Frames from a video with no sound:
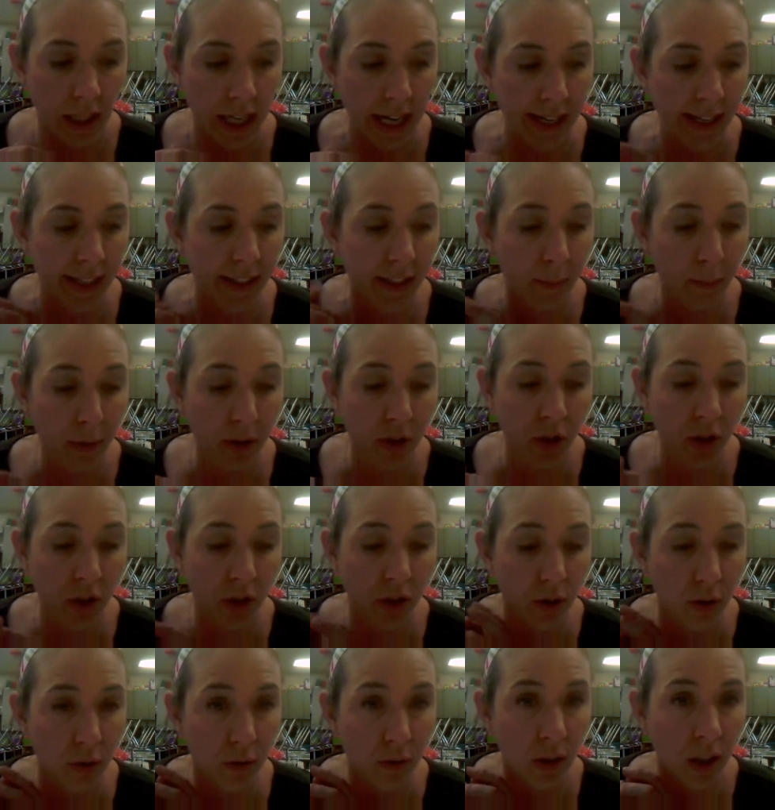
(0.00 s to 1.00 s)
And in number
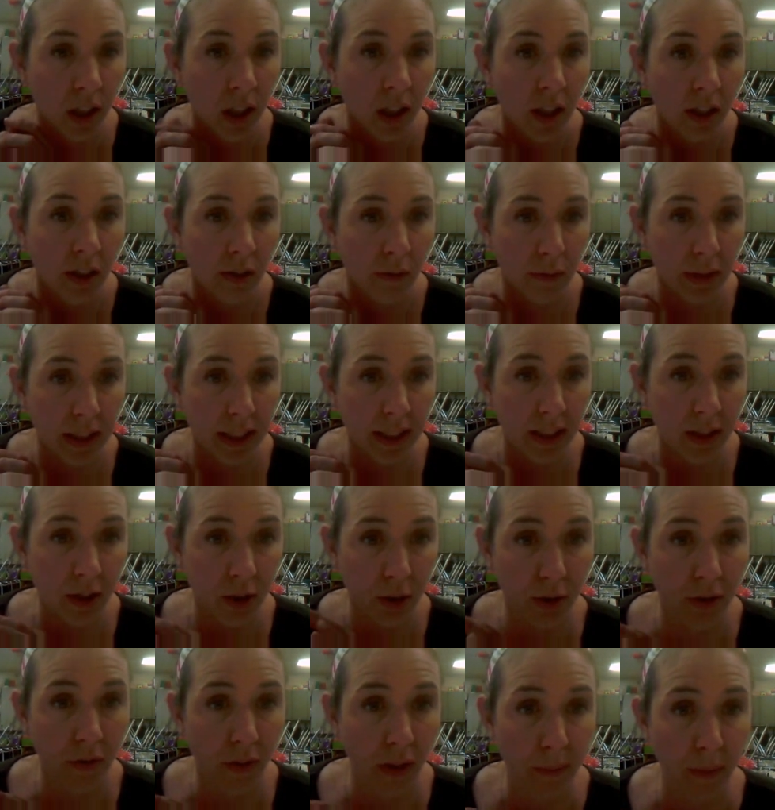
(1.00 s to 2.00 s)
2, we did
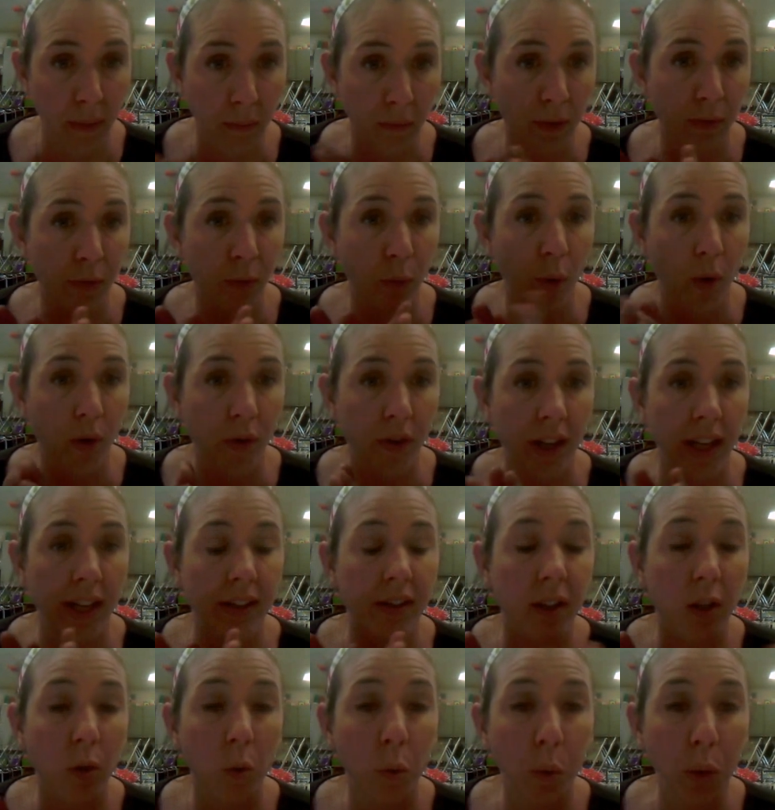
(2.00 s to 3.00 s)
2 divided by 1/4,
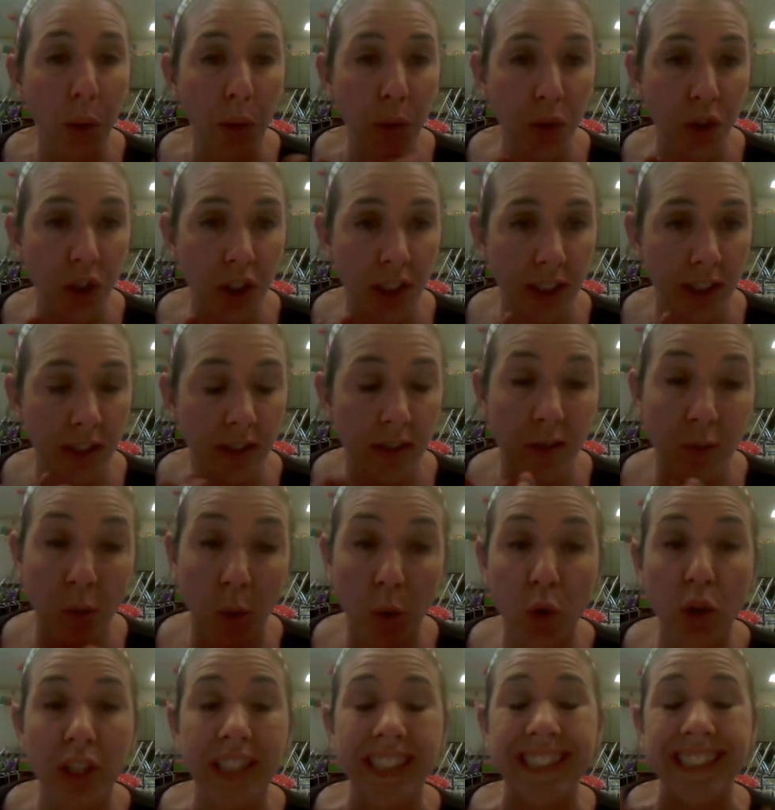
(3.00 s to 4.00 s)
and the quotient, because the
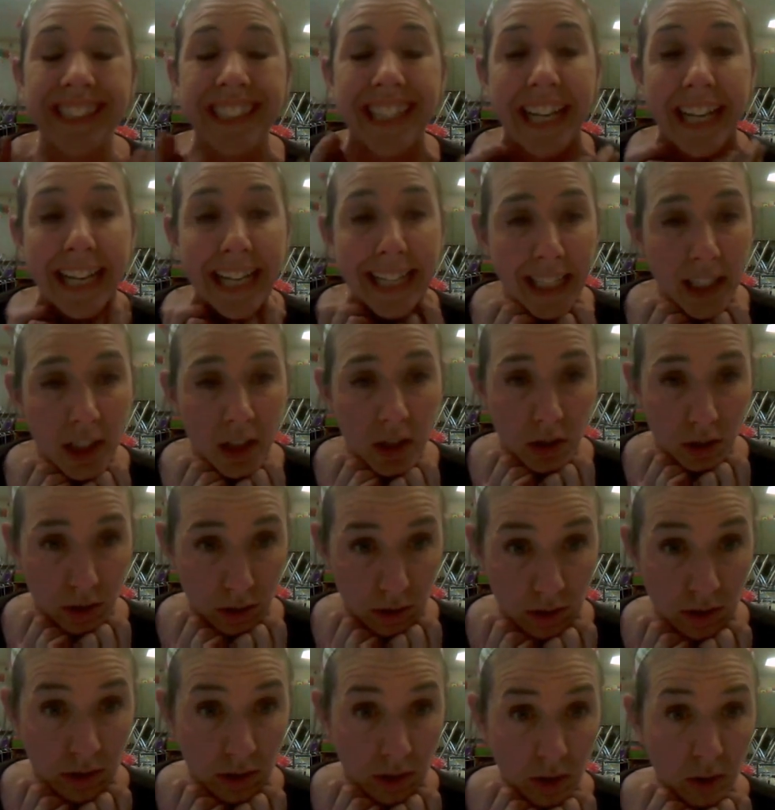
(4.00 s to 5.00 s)
quotient is the
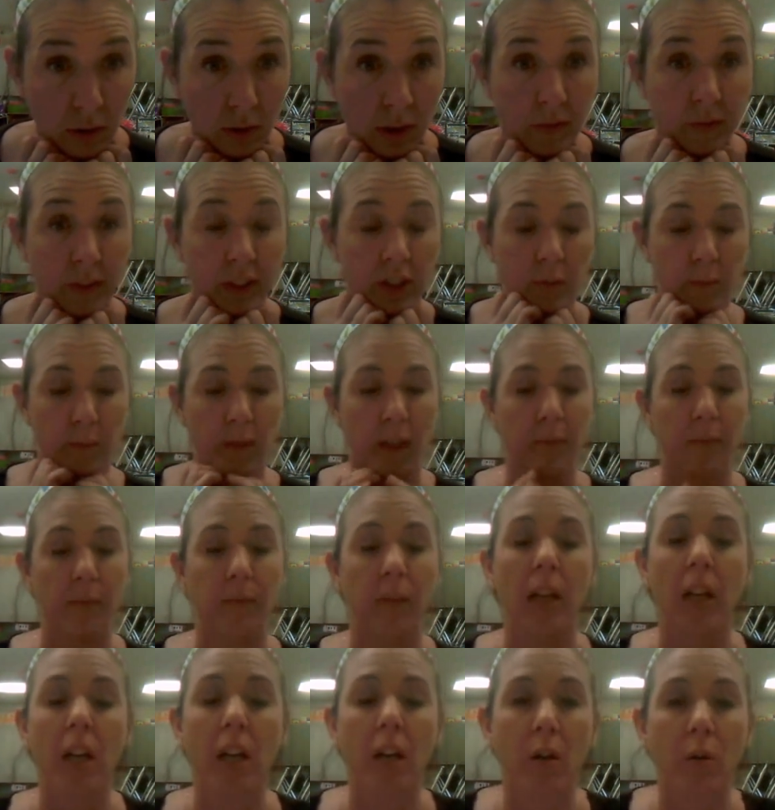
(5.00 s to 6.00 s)
answer to a division
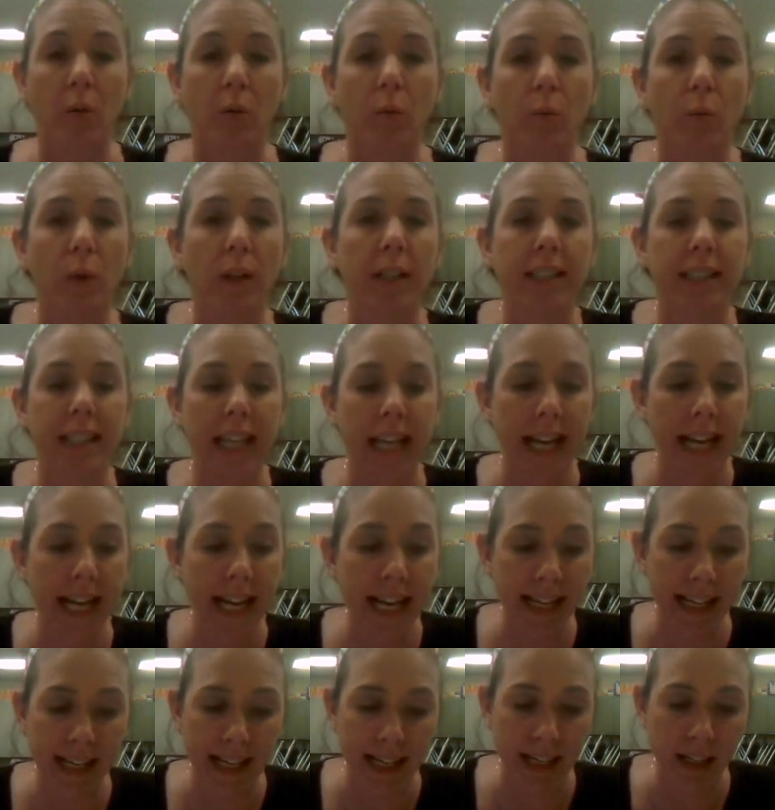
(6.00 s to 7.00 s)
problem, was
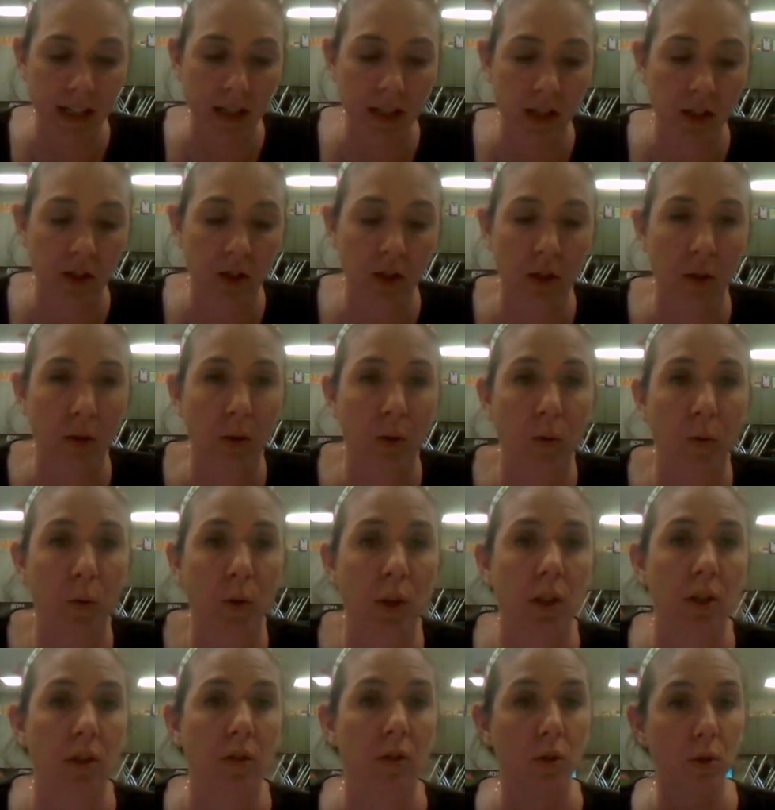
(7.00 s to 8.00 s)
8. So,
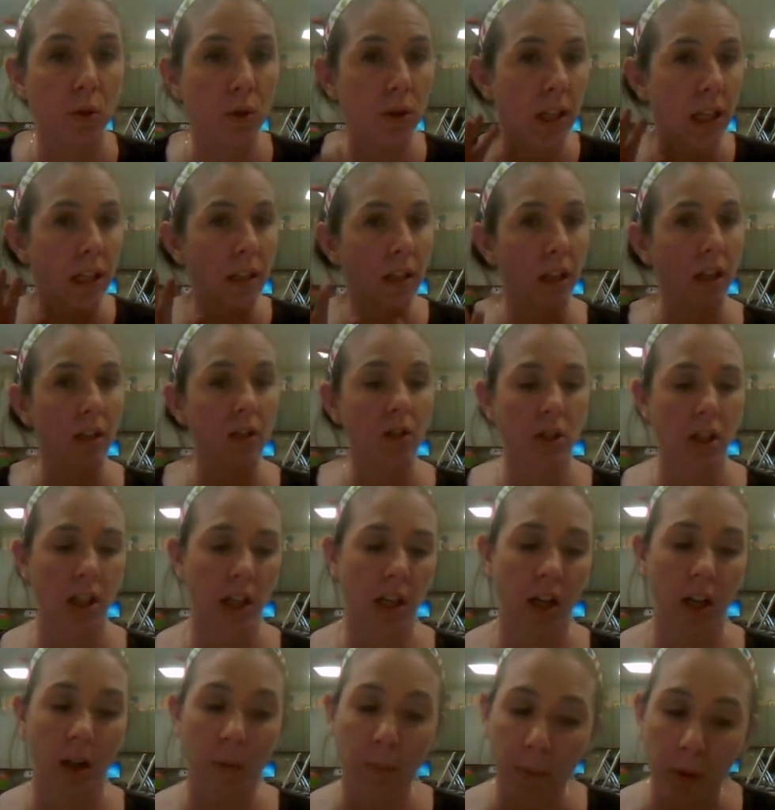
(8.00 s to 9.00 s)
you know, use that knowledge to
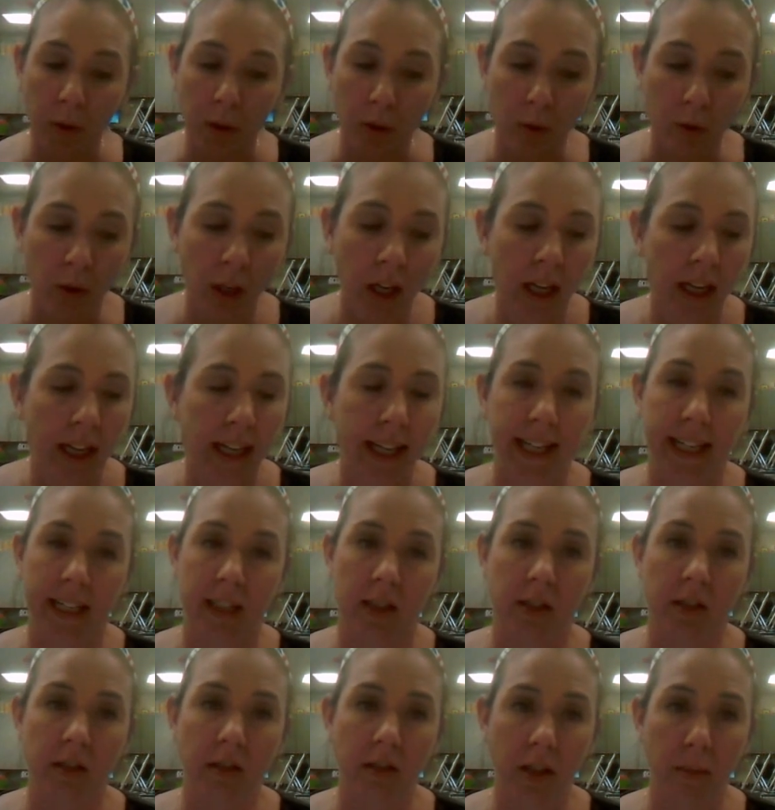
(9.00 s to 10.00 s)
help you
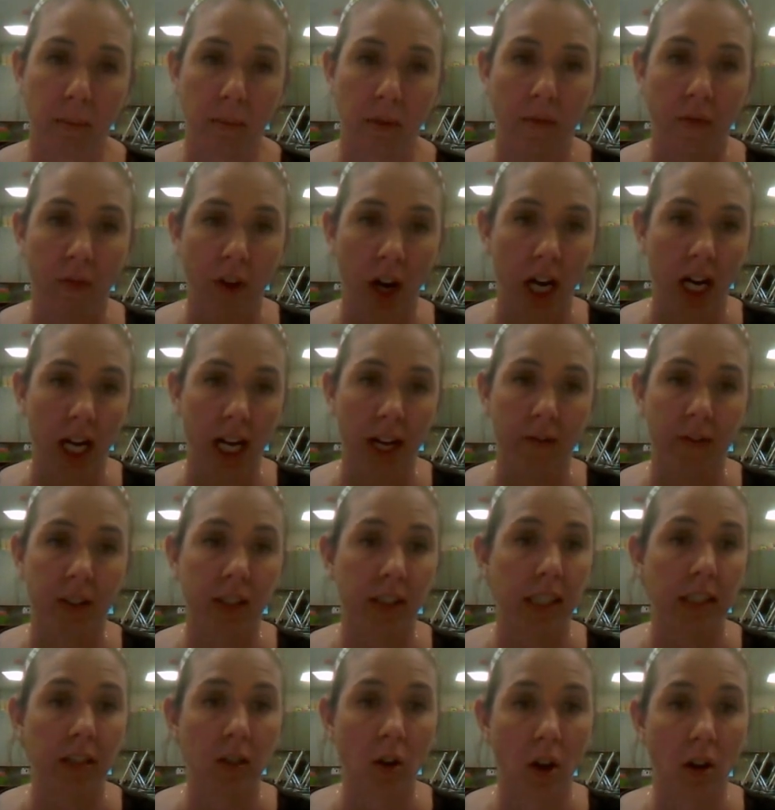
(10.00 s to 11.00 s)
answer number 5,
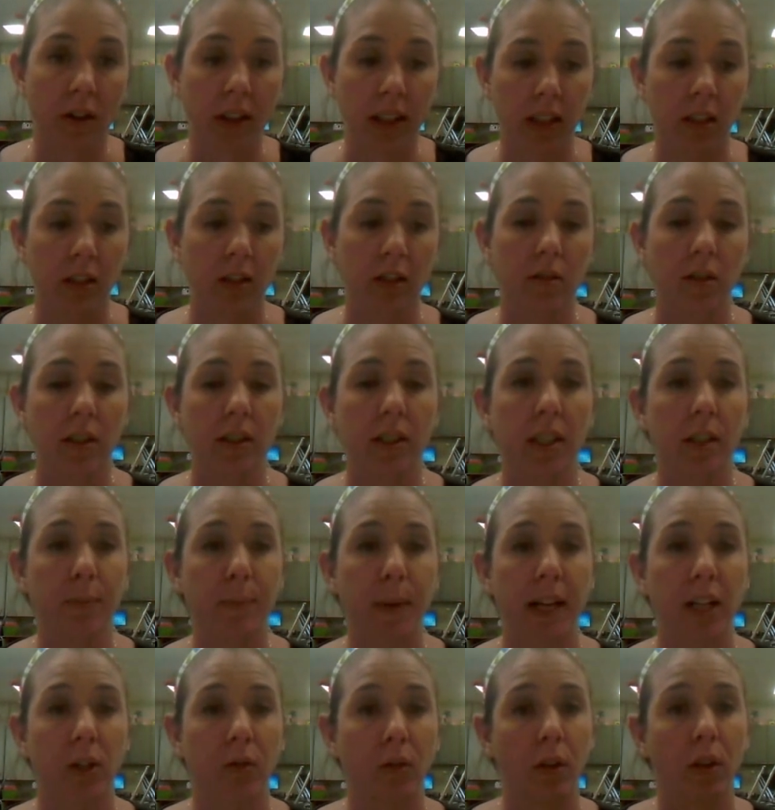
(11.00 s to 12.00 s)
because that's all they had to do on this
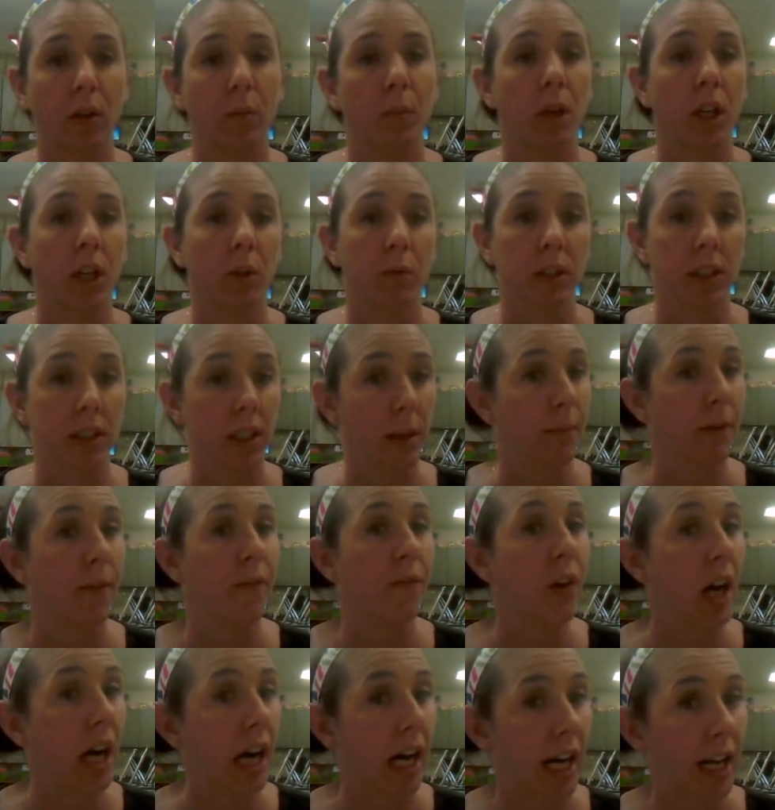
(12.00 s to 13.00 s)
page for homework was number
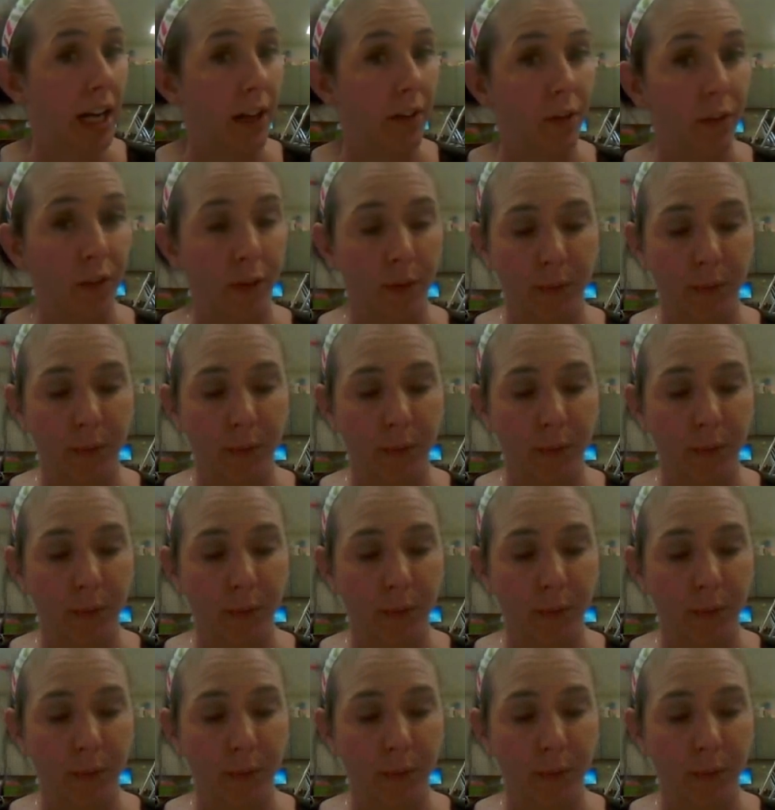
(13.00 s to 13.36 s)
5.